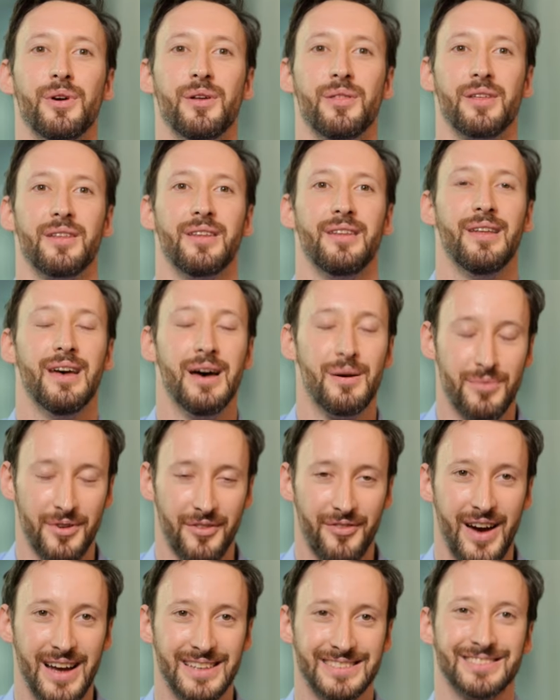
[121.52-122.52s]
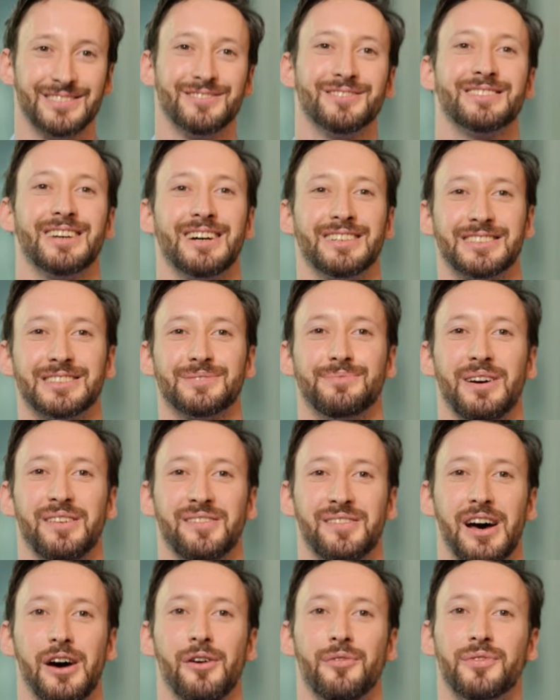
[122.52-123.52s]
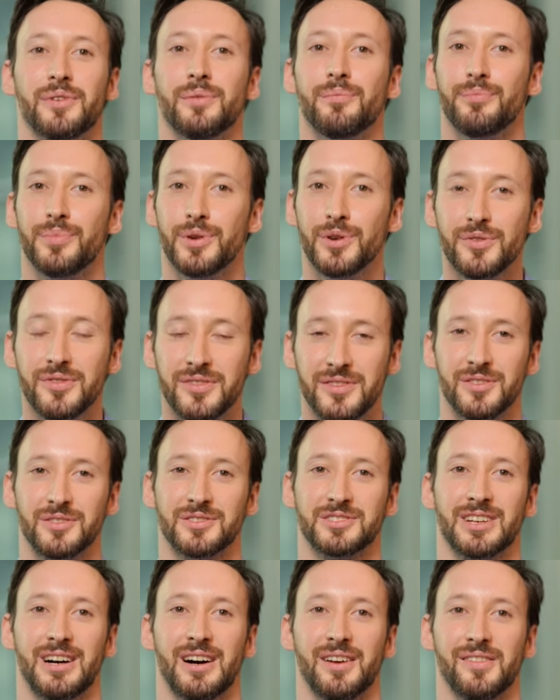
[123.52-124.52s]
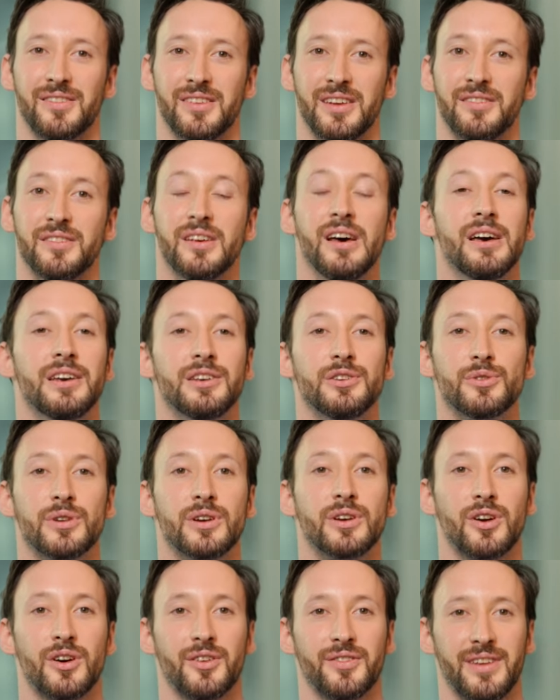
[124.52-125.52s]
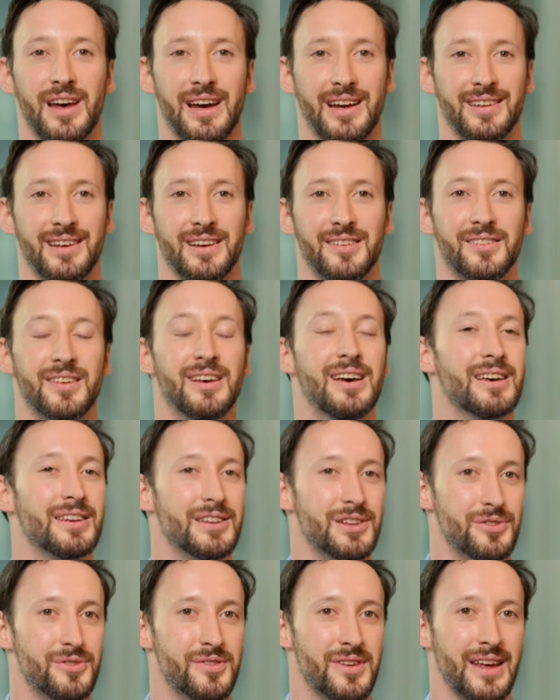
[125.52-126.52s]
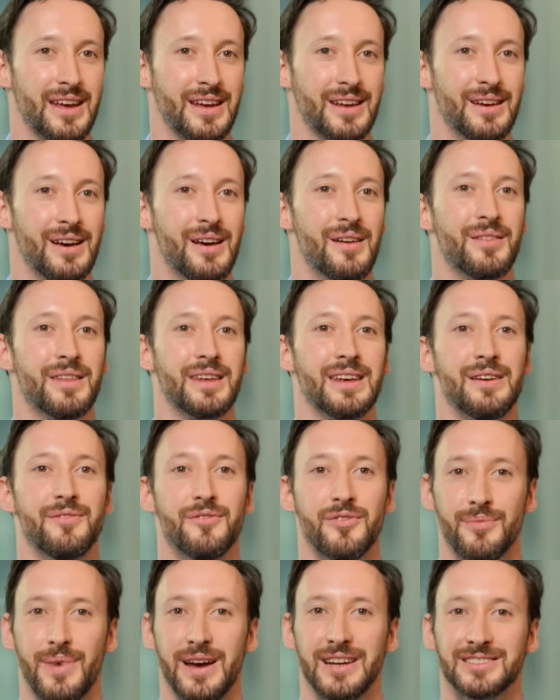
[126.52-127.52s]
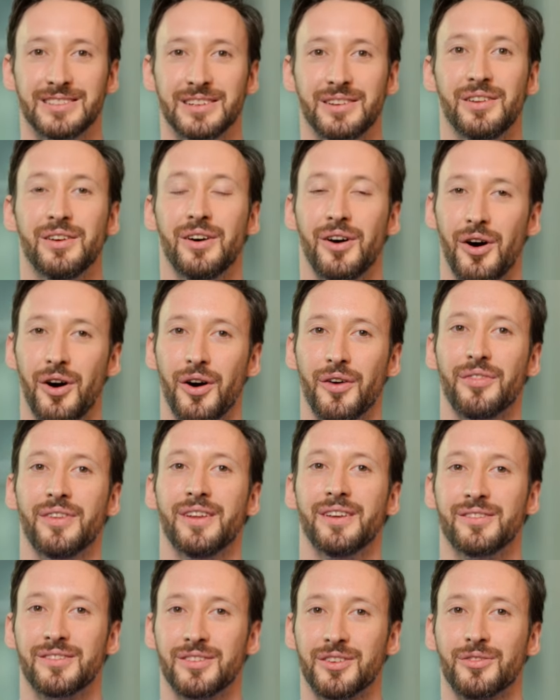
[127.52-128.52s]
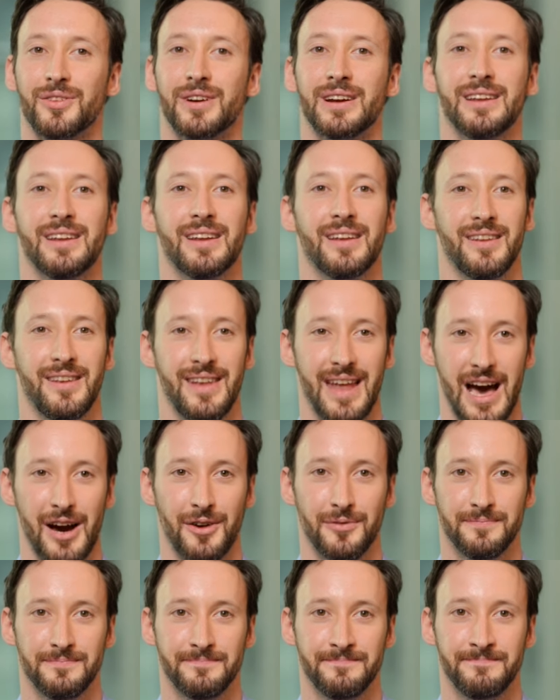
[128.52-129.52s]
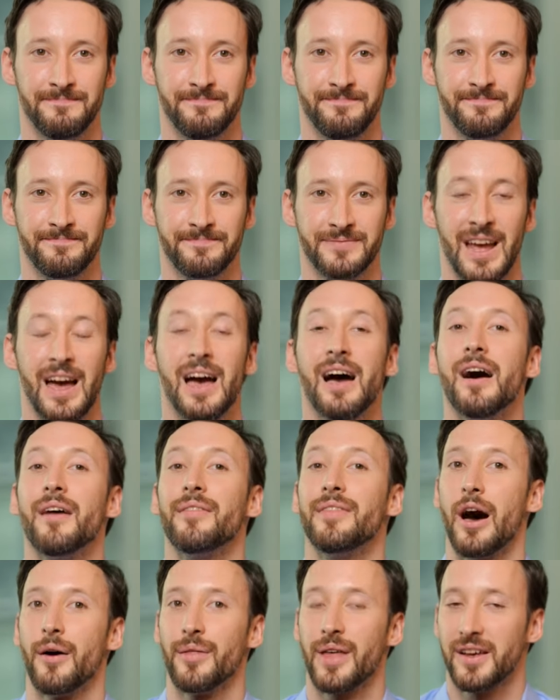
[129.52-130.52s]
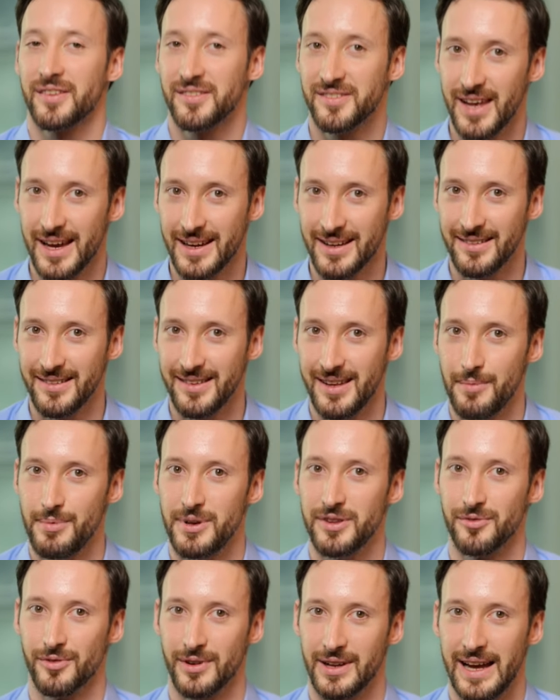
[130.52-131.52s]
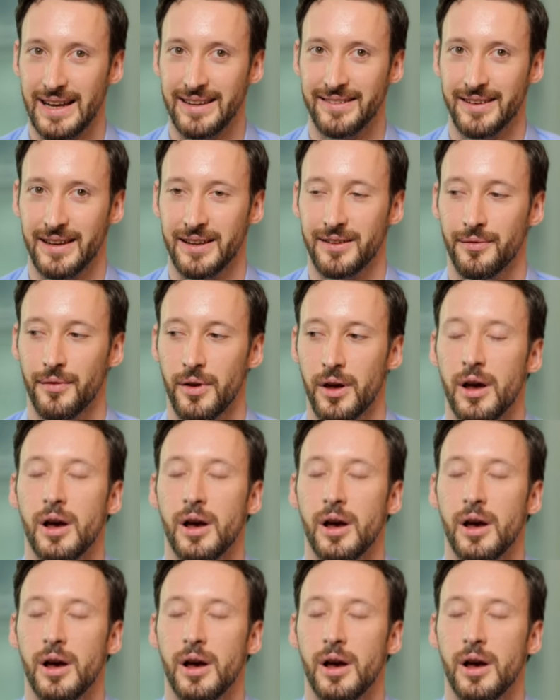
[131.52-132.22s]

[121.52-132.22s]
with a professional such as myself to boost your chances, you can contact us using the information on screen now. Now, that second tip is related.